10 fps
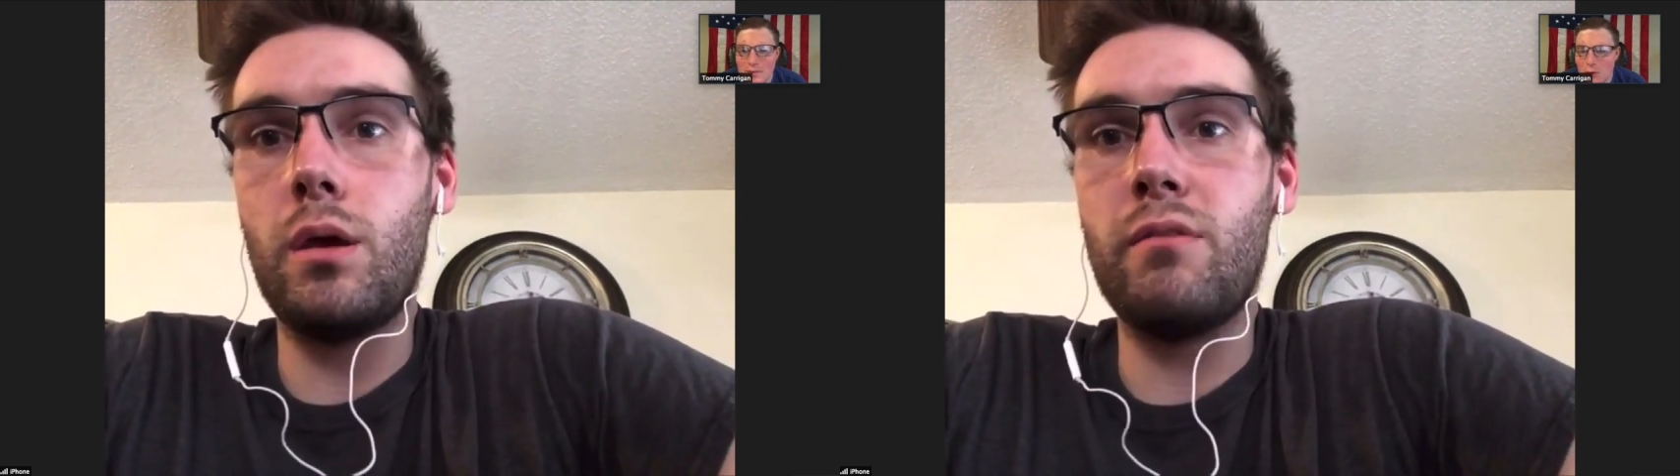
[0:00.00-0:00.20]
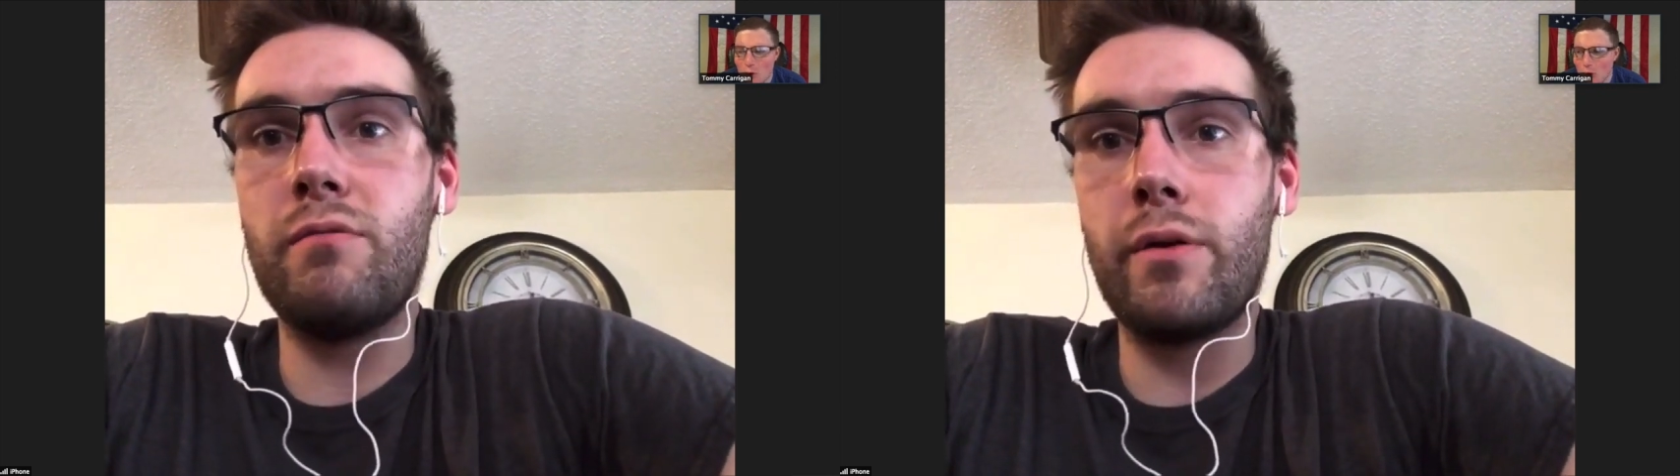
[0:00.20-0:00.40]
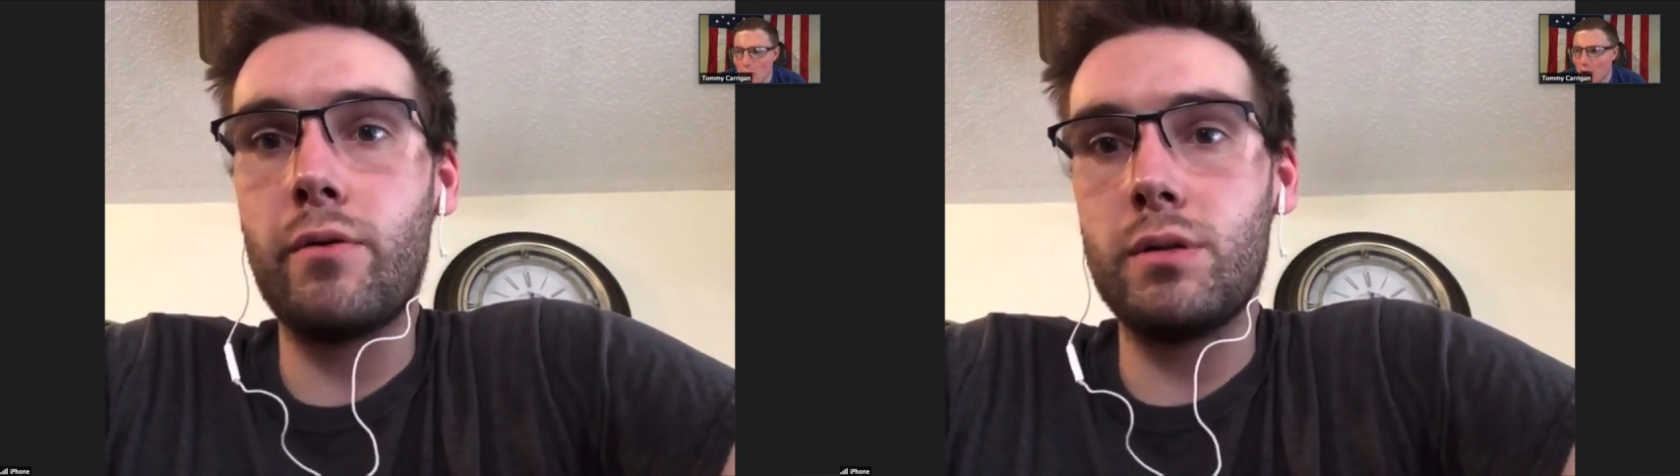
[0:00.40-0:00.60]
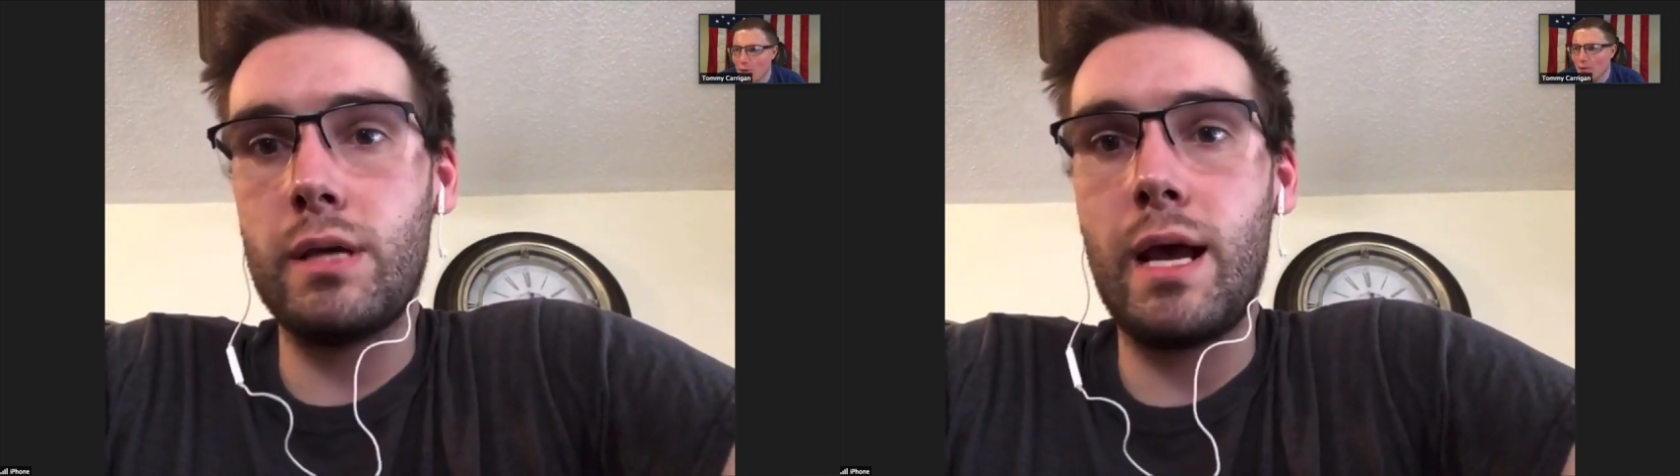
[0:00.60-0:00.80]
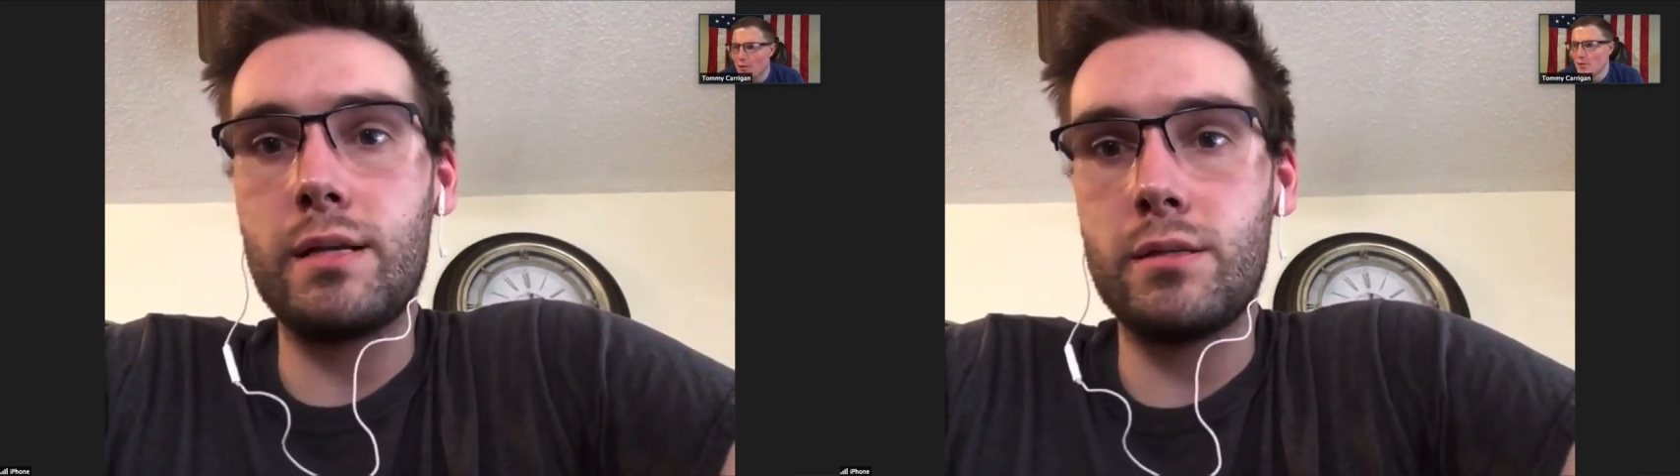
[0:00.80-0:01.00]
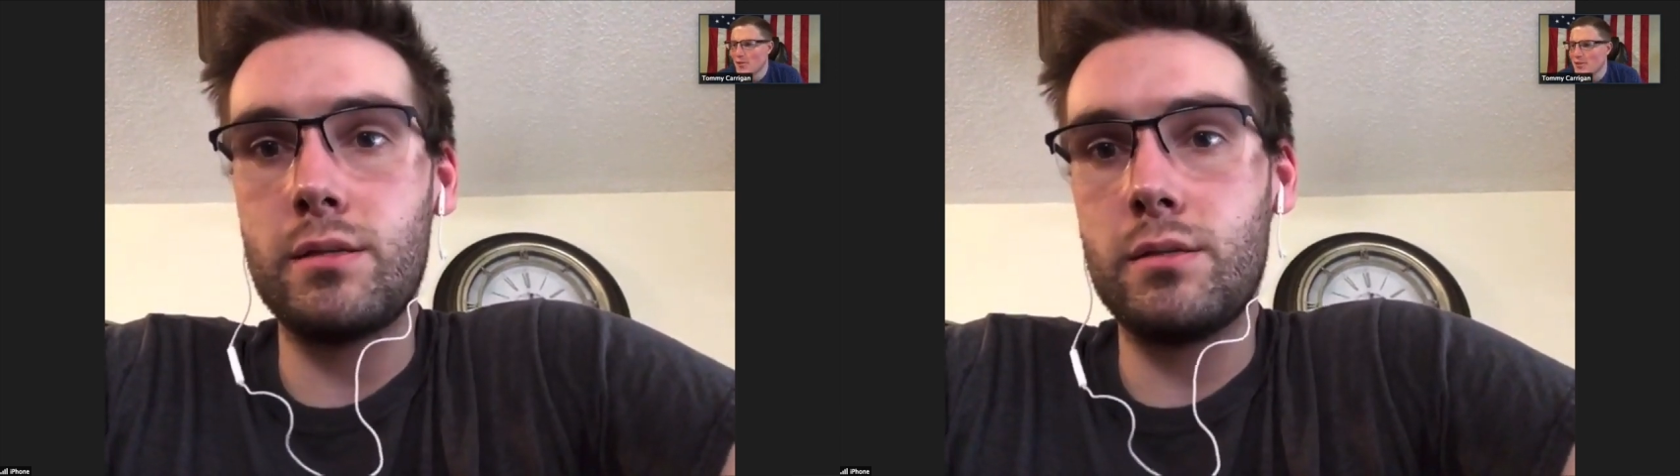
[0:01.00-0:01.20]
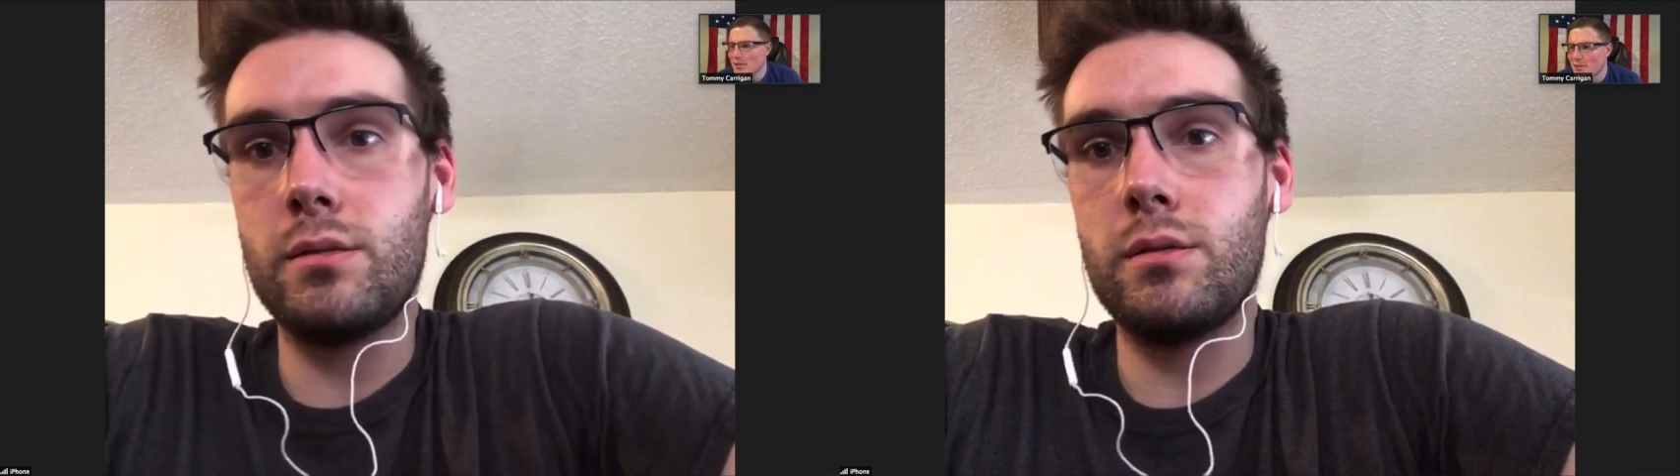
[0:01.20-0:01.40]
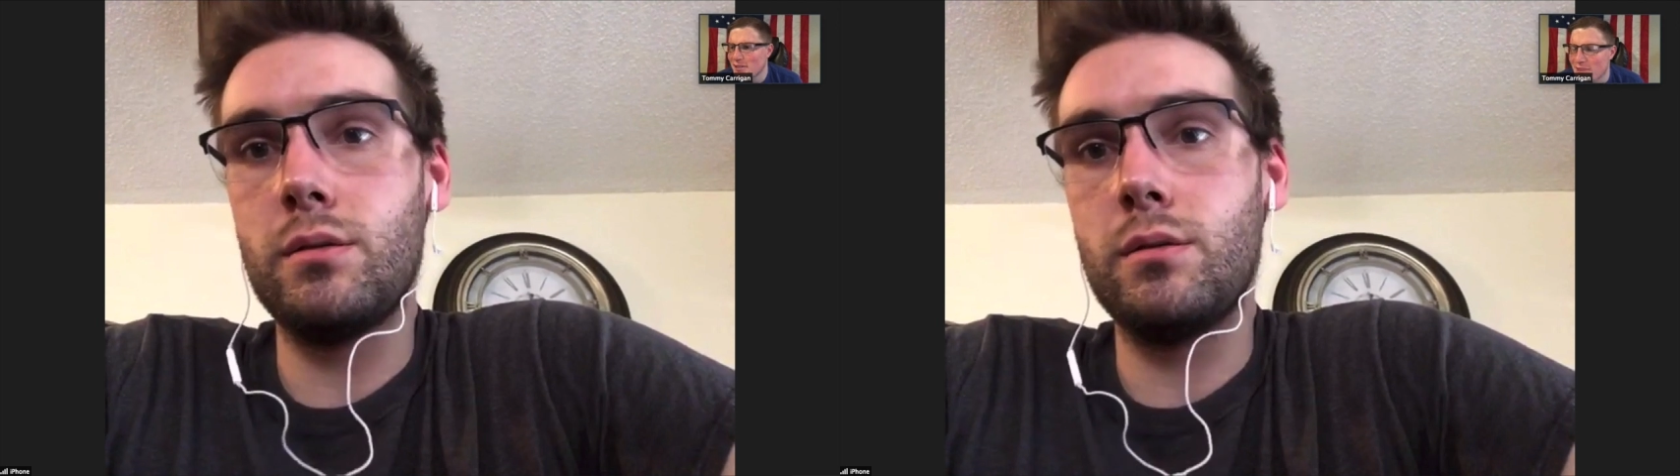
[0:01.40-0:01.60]
in federal
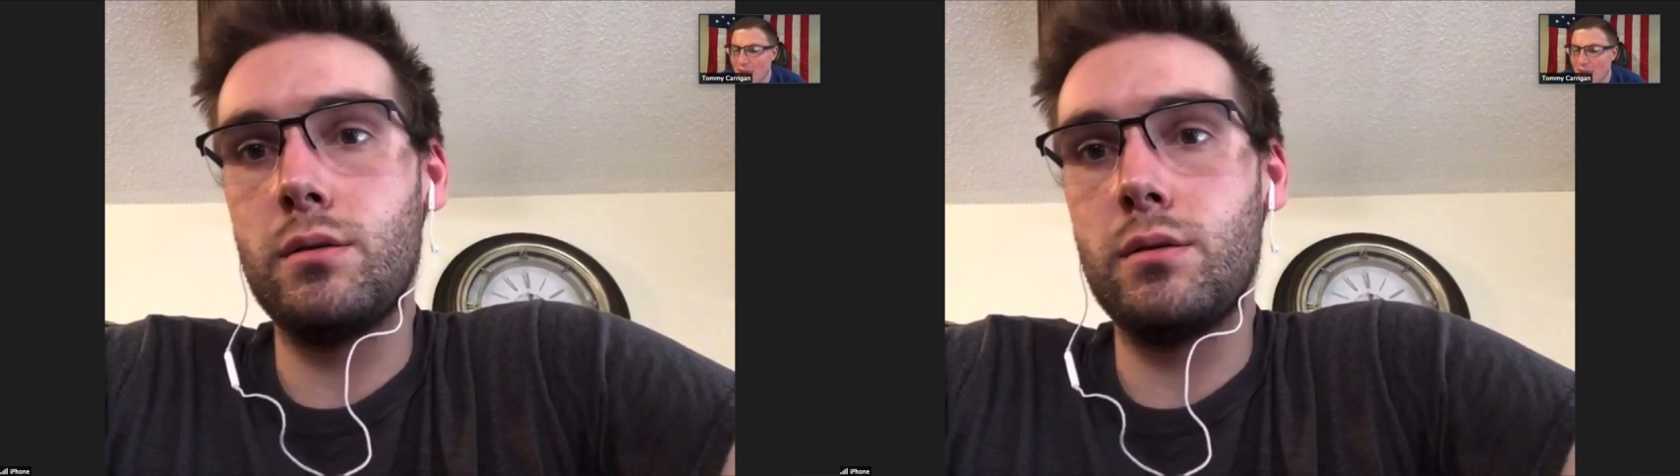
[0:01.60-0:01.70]
taxes.